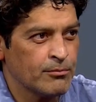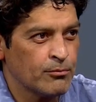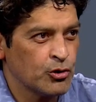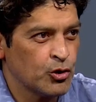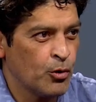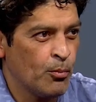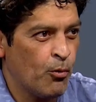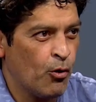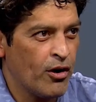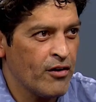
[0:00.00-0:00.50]

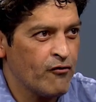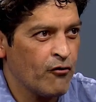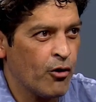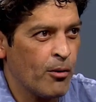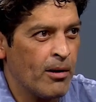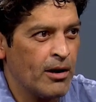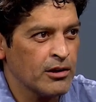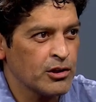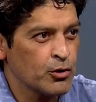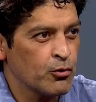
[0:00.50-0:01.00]
2.4
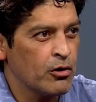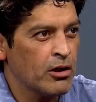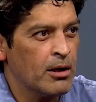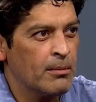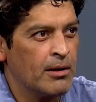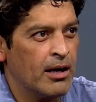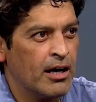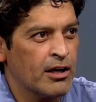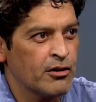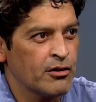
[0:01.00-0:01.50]
mile swim,
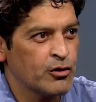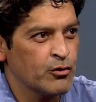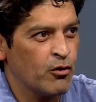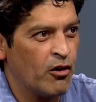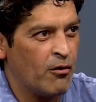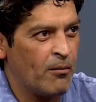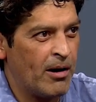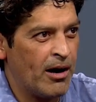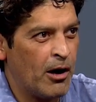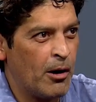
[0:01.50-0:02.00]

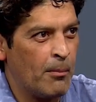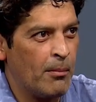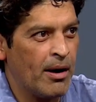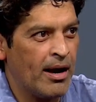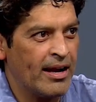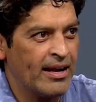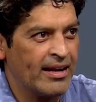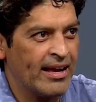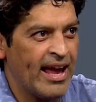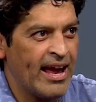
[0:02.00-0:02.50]
112 mile
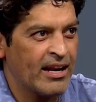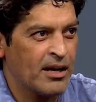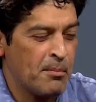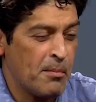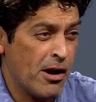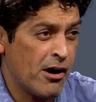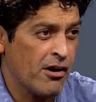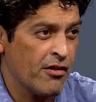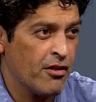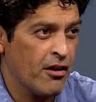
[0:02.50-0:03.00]
bike, and a
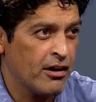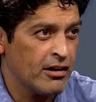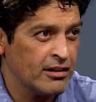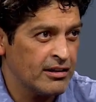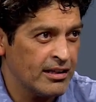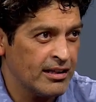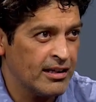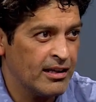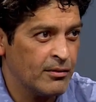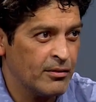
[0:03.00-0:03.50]
marathon at
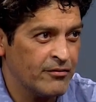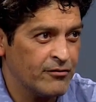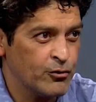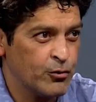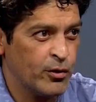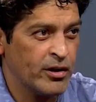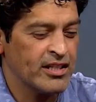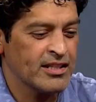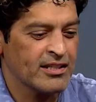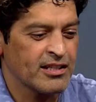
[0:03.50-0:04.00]
the end of
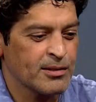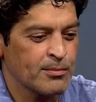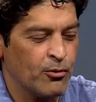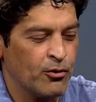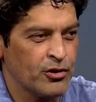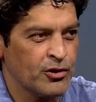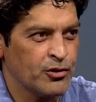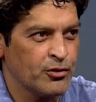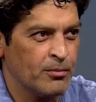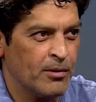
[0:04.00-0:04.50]

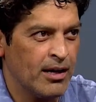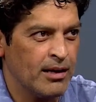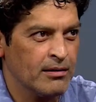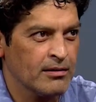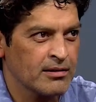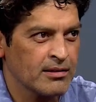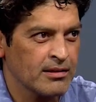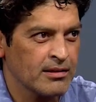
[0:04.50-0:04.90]
26.2 miles.